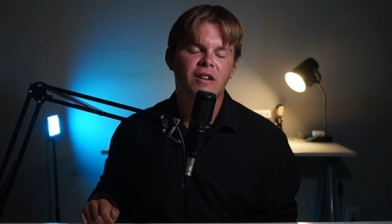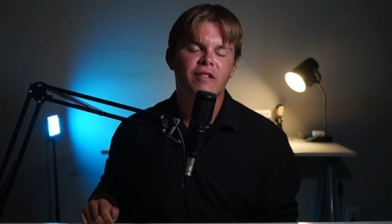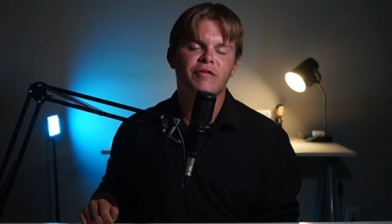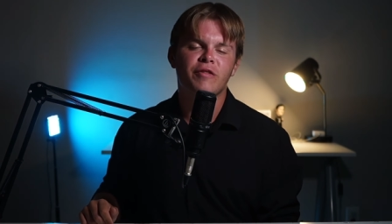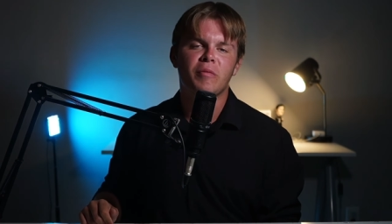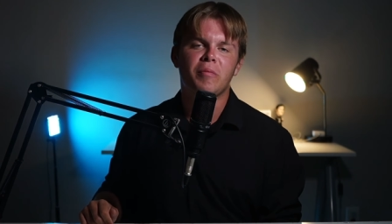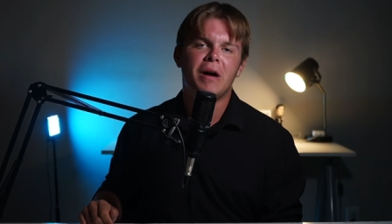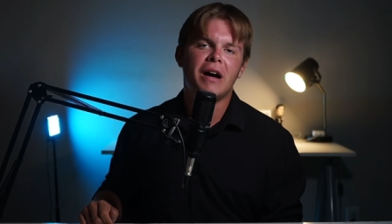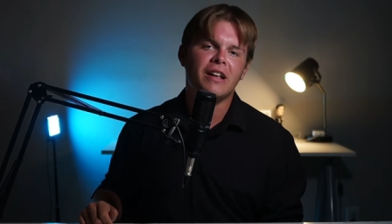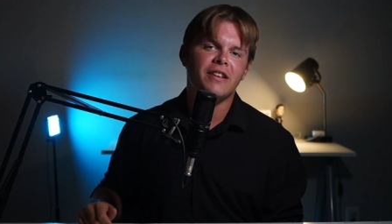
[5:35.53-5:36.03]

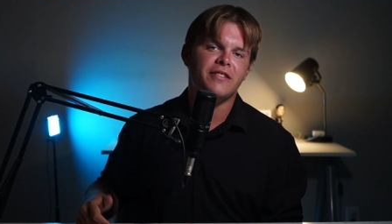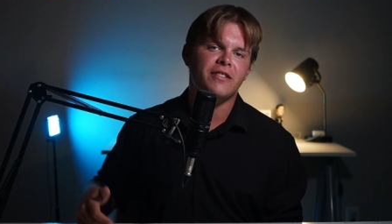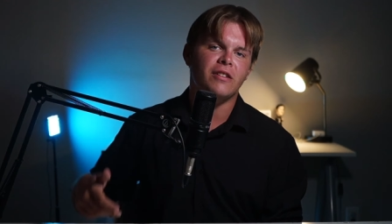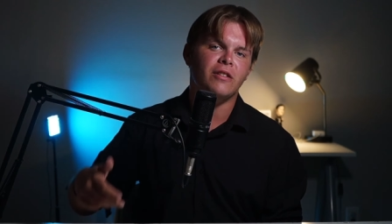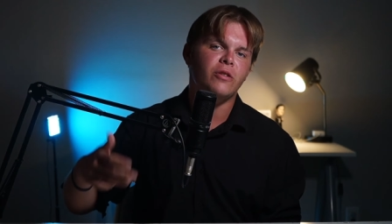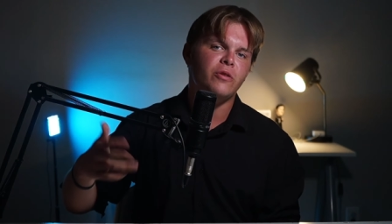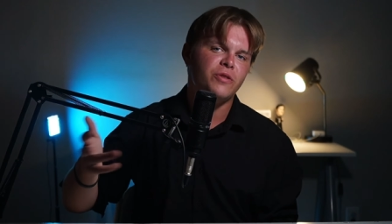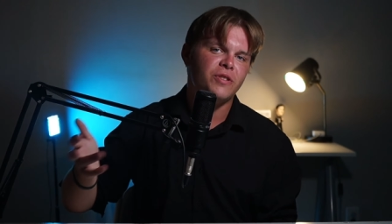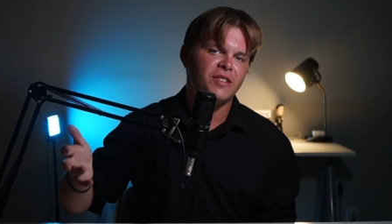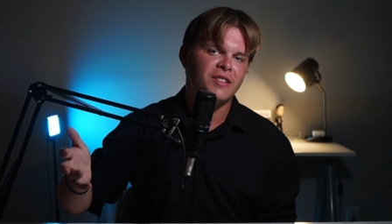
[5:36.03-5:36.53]
for Miles to
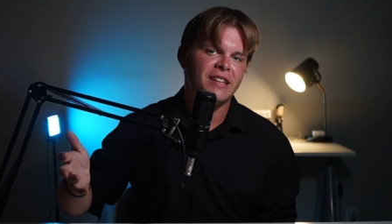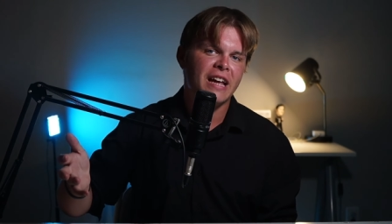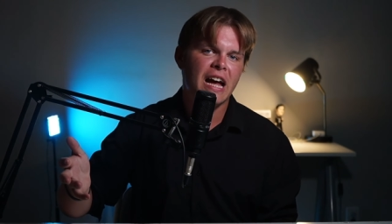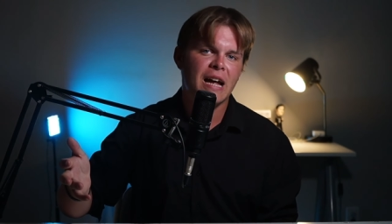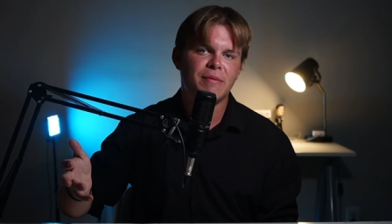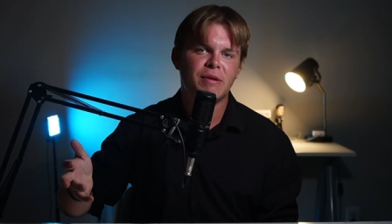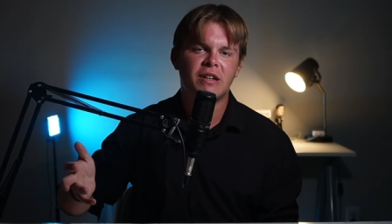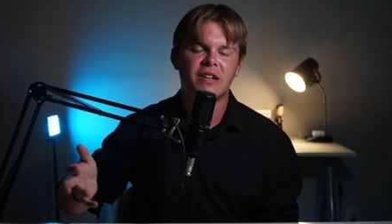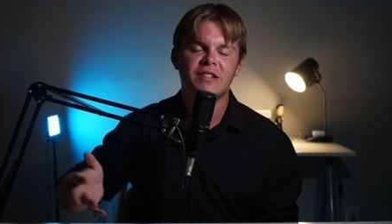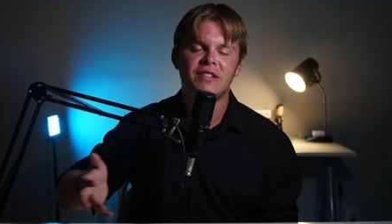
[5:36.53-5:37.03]
lose his
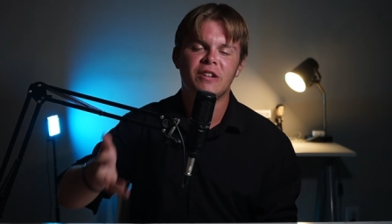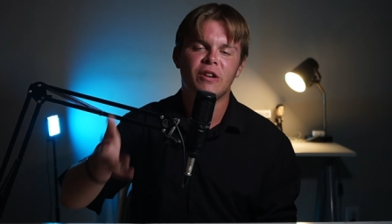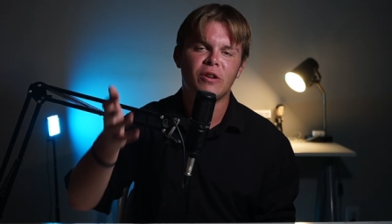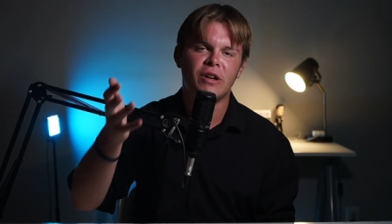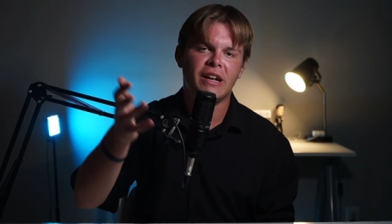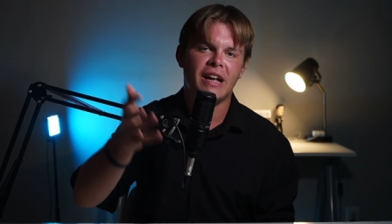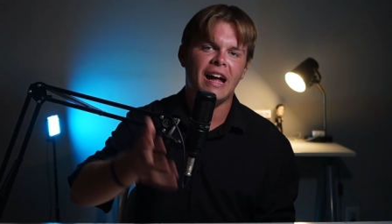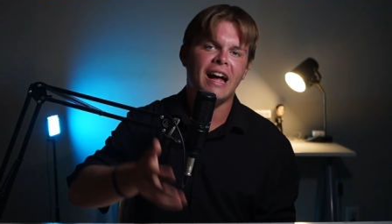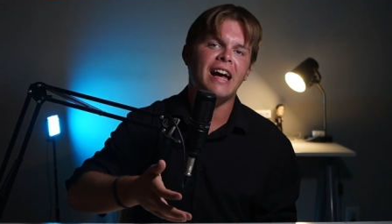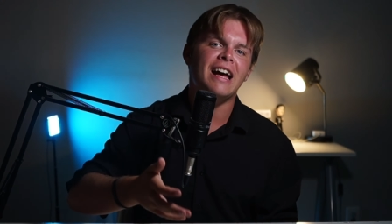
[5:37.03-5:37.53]
dad because he
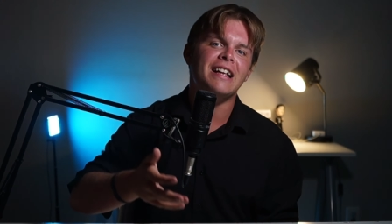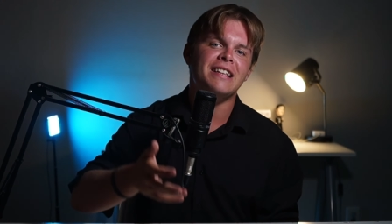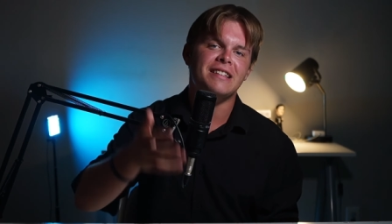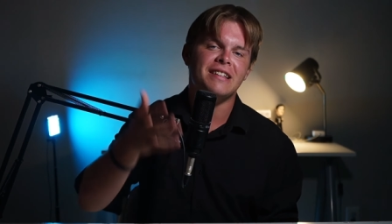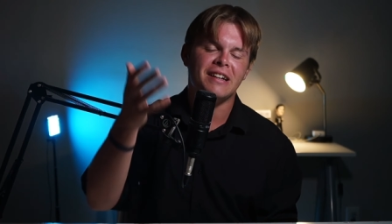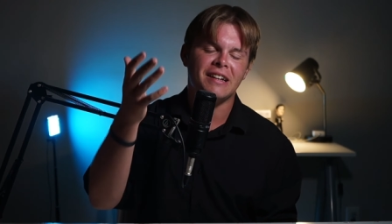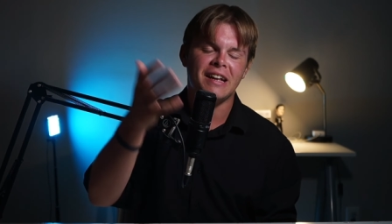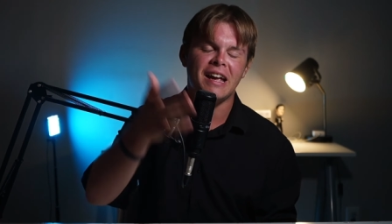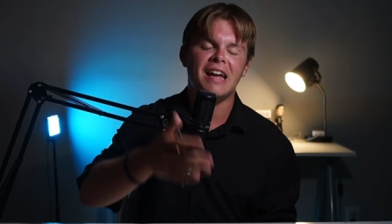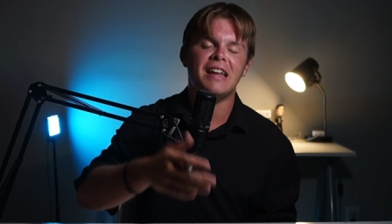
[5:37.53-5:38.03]
already has
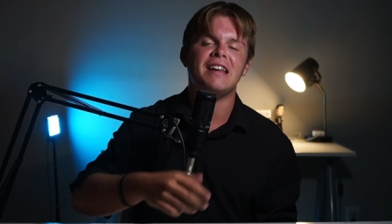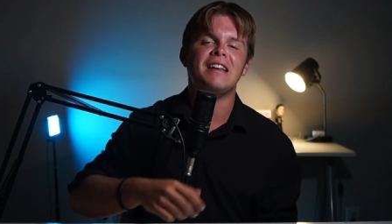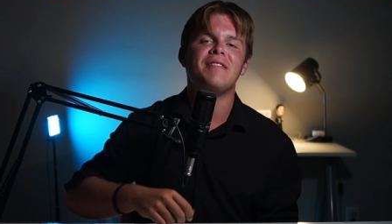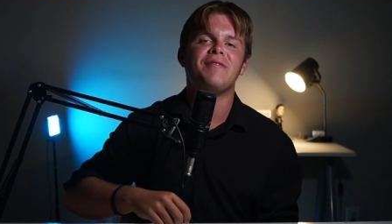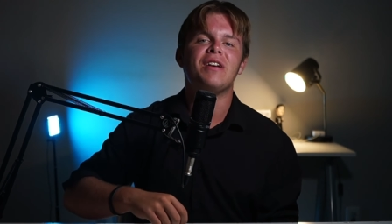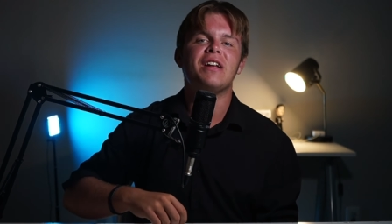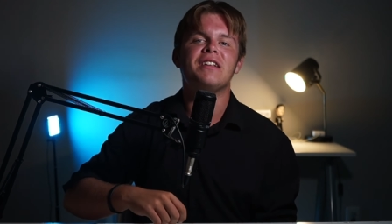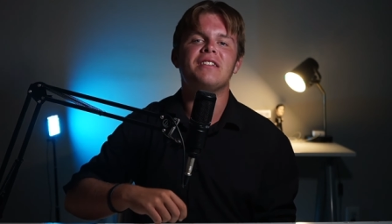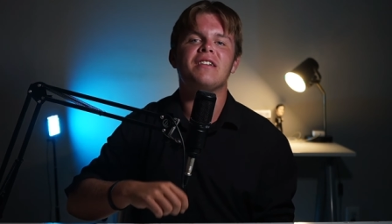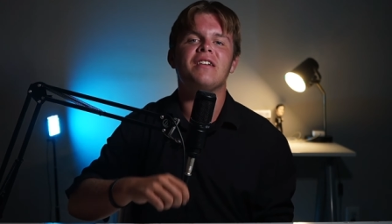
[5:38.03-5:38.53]
a canon
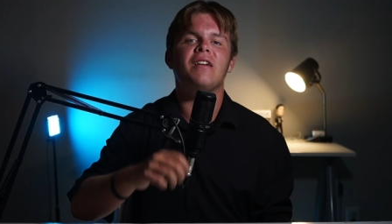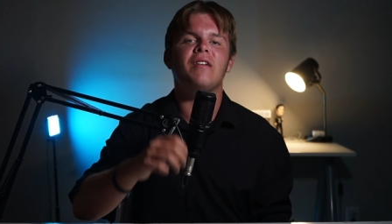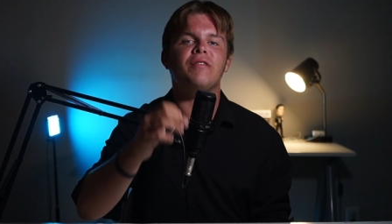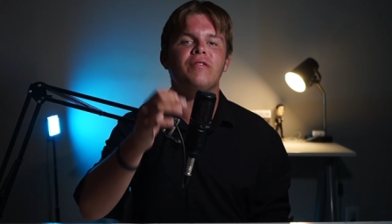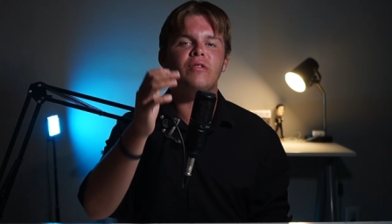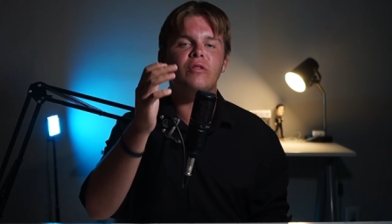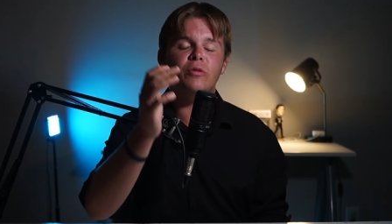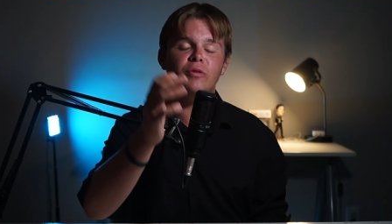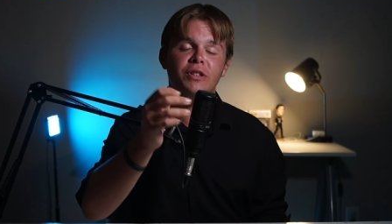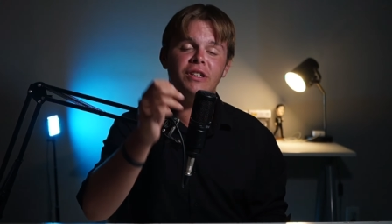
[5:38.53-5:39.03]
event
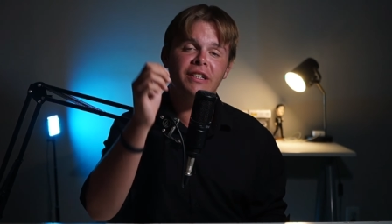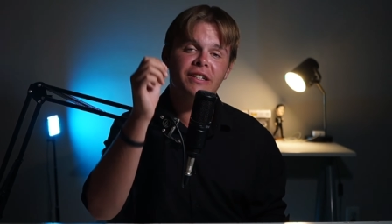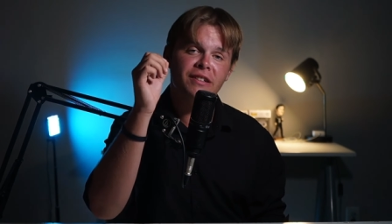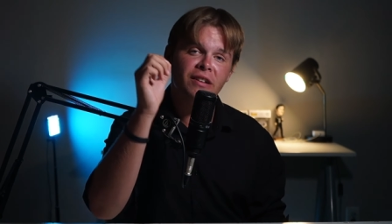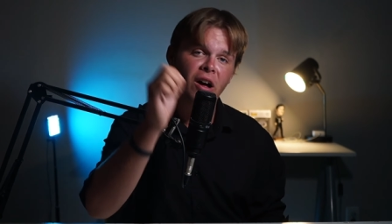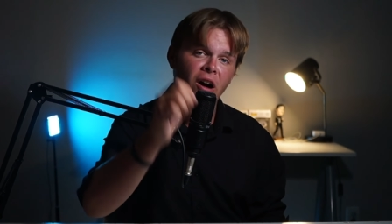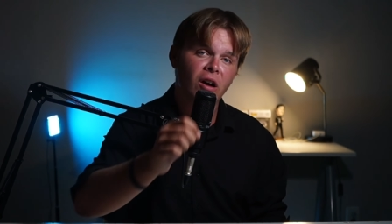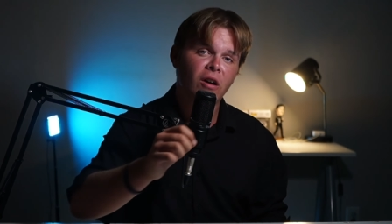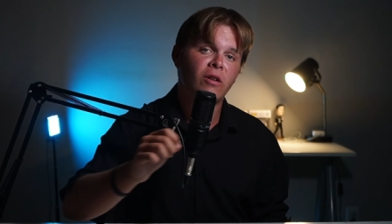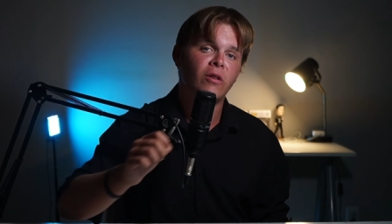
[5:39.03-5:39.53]
of losing his
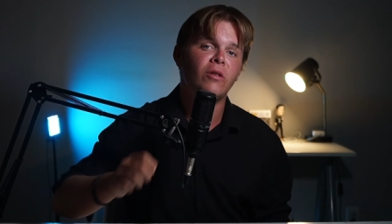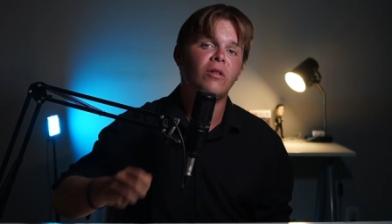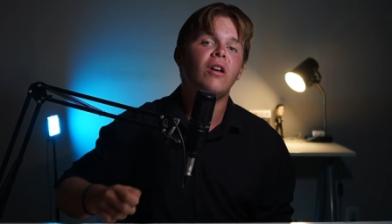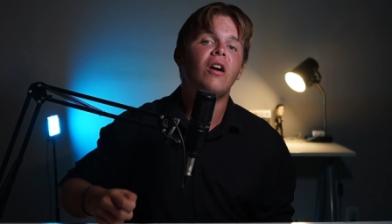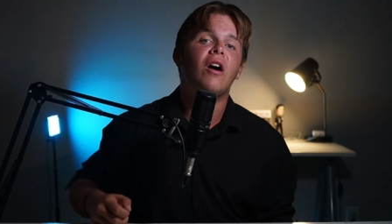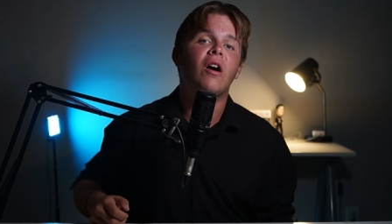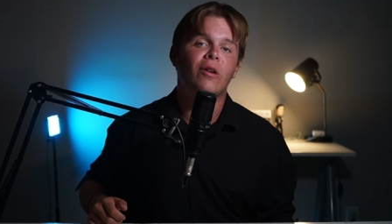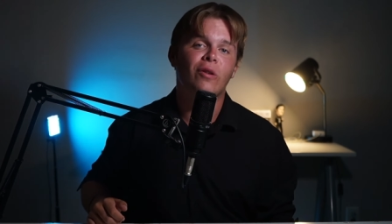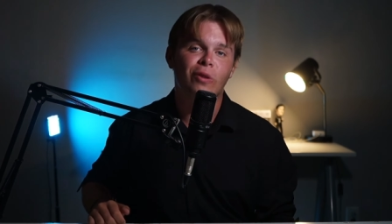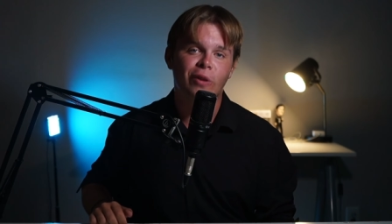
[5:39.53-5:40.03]
uncle,
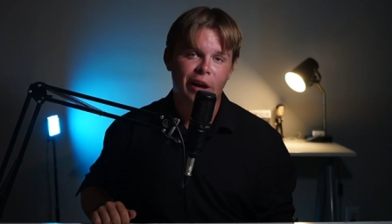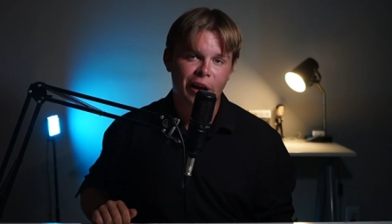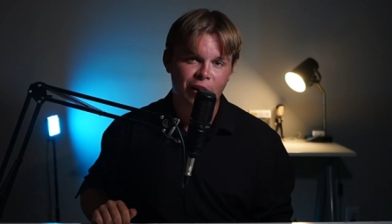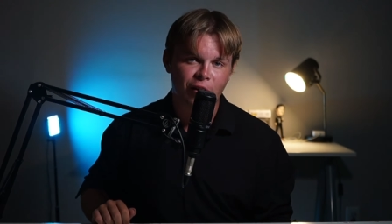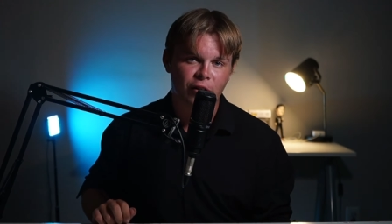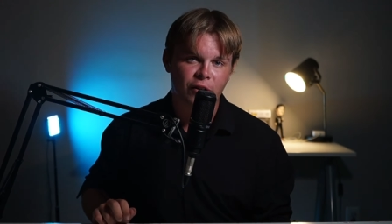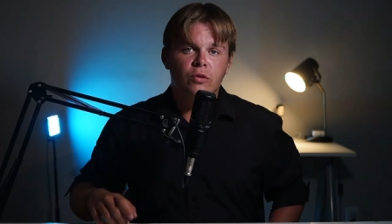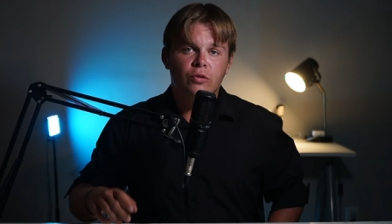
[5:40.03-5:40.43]
Uncle Aaron.